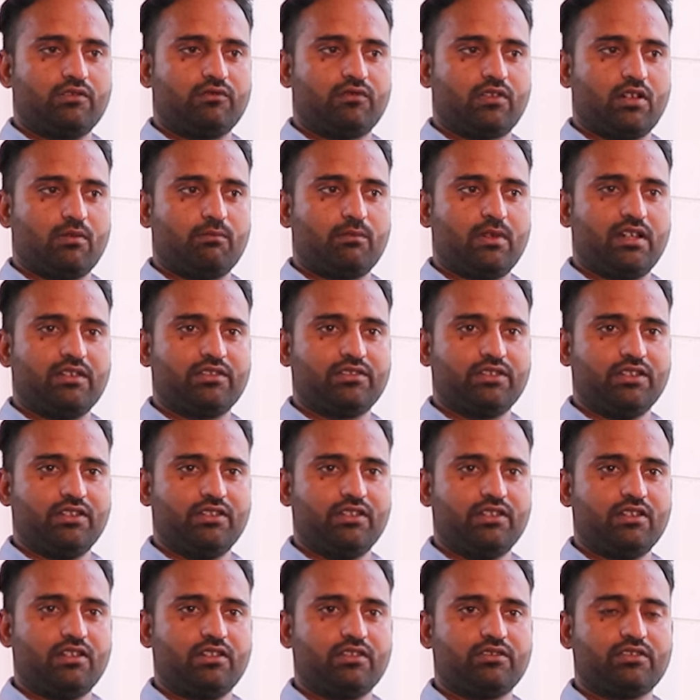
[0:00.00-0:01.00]
learned from my
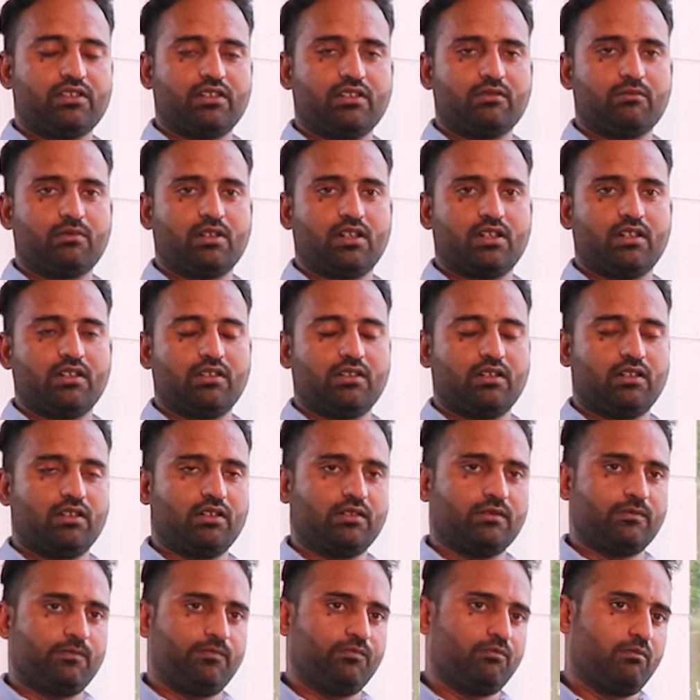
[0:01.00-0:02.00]
seniors and
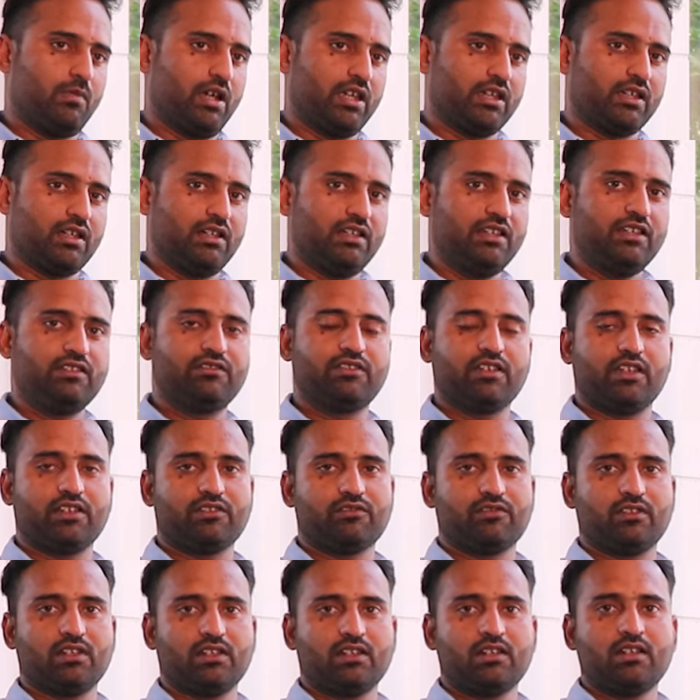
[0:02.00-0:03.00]
my colleagues
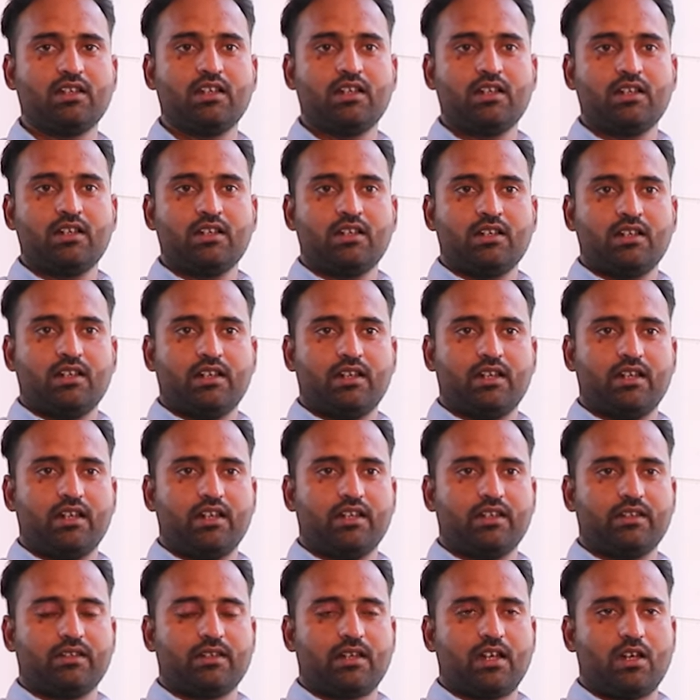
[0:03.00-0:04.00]
as well.
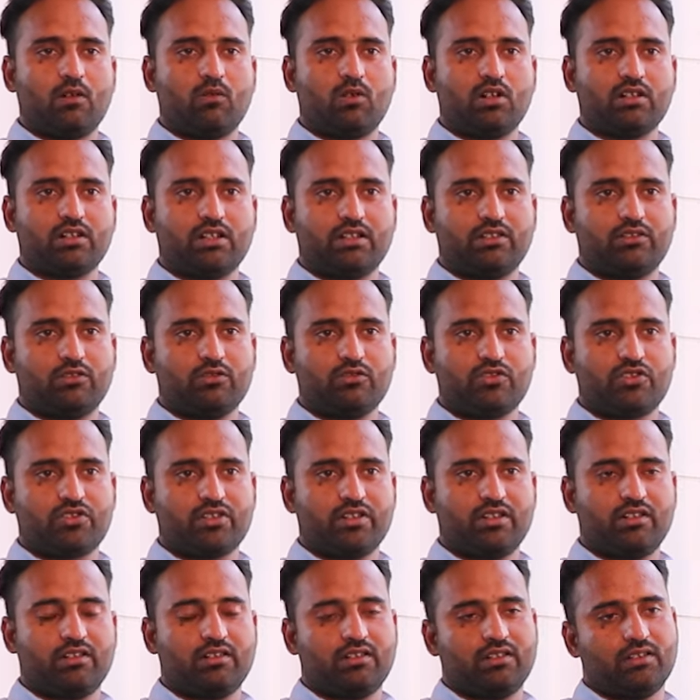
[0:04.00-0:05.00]
And I wanted to
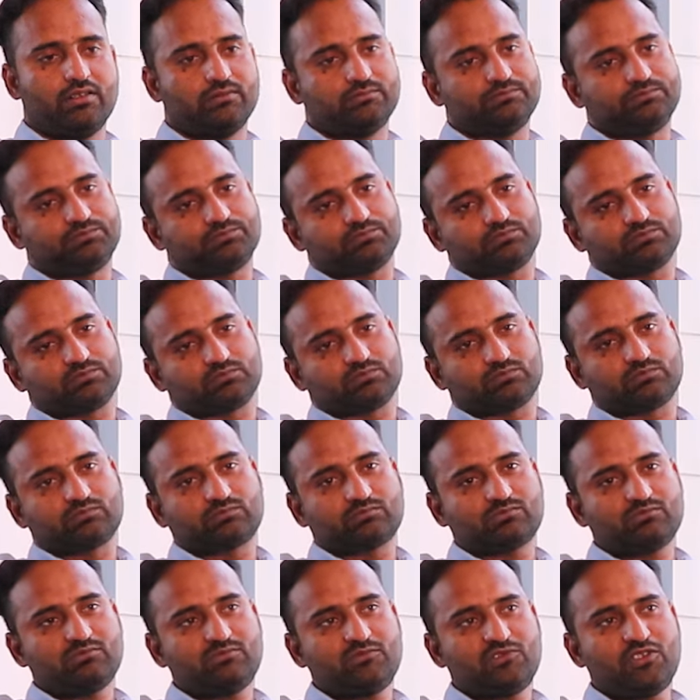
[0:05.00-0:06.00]
share a
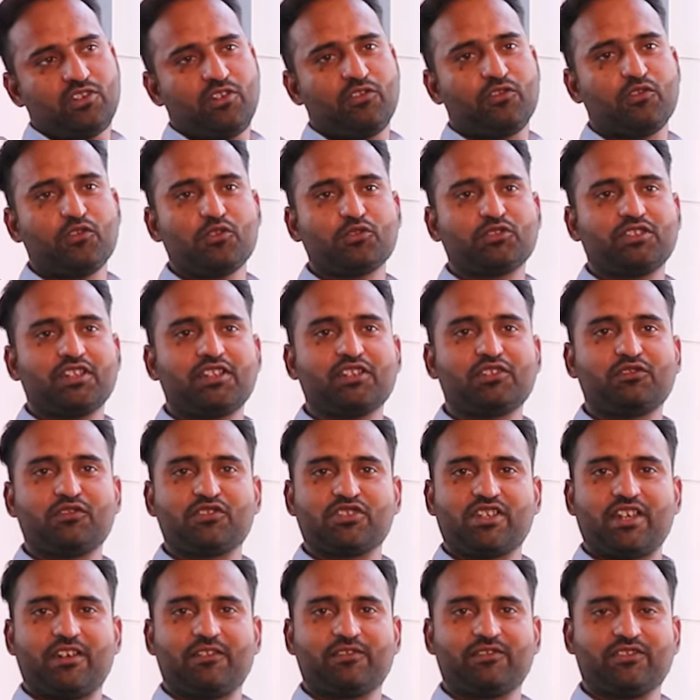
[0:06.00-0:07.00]
few things
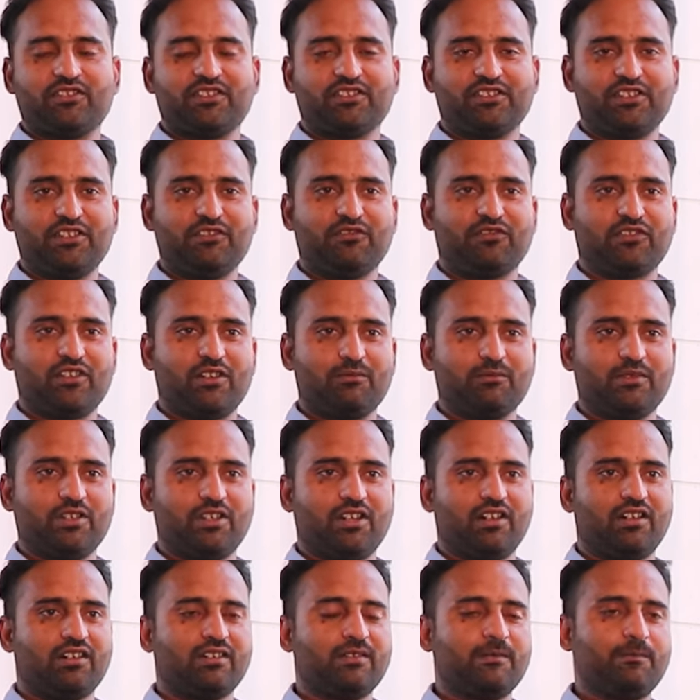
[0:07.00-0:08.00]
which I've received from
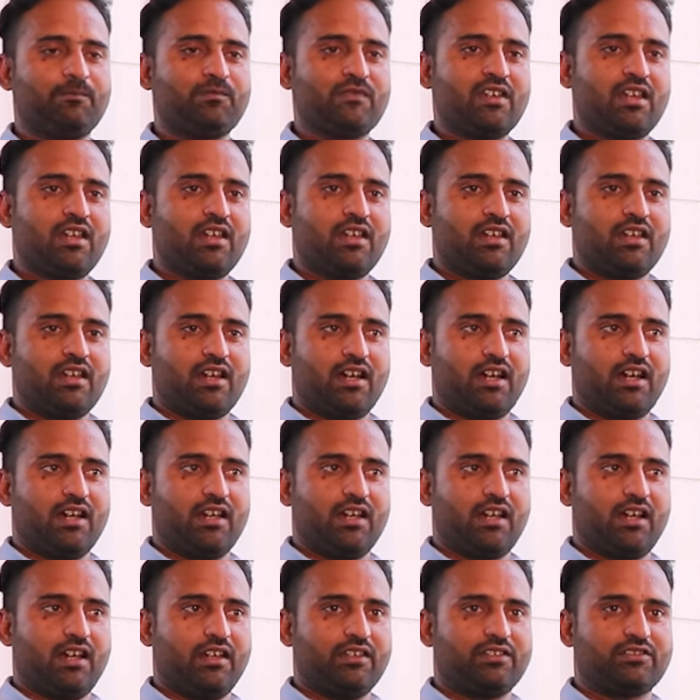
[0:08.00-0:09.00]
here.
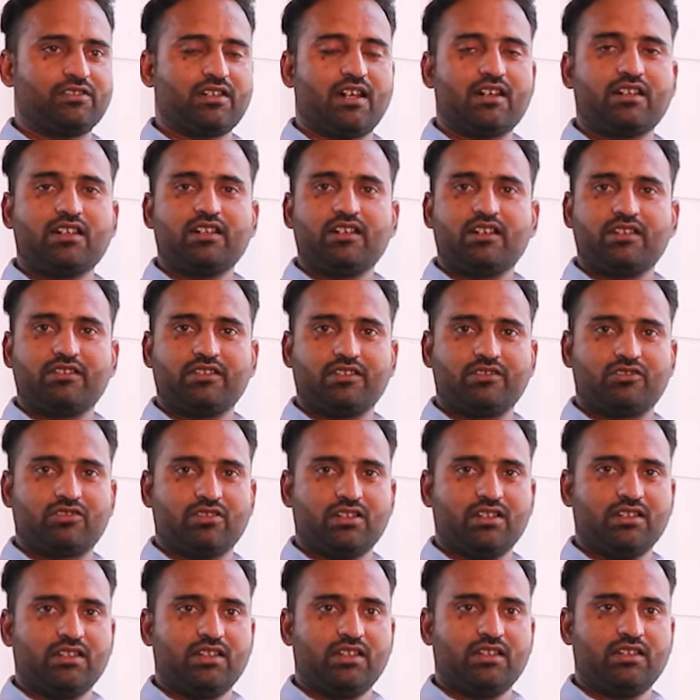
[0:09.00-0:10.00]
I started as a
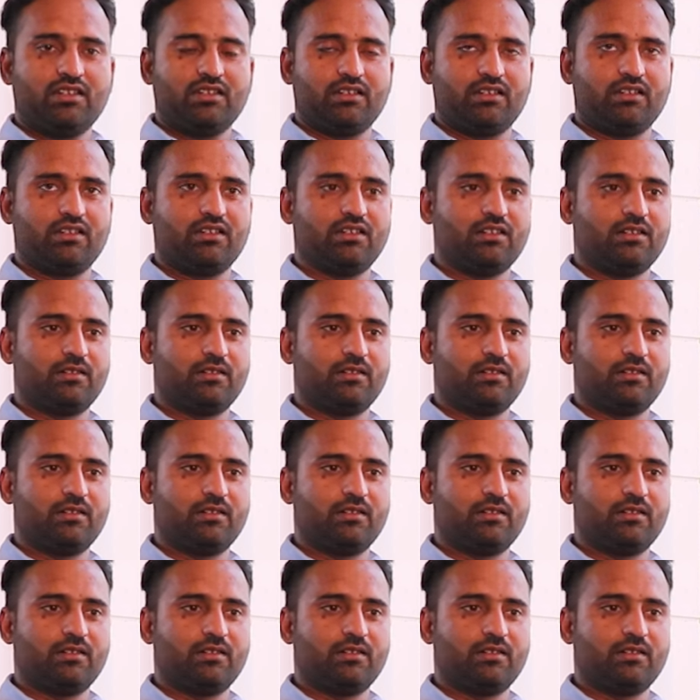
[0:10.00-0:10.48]
trainee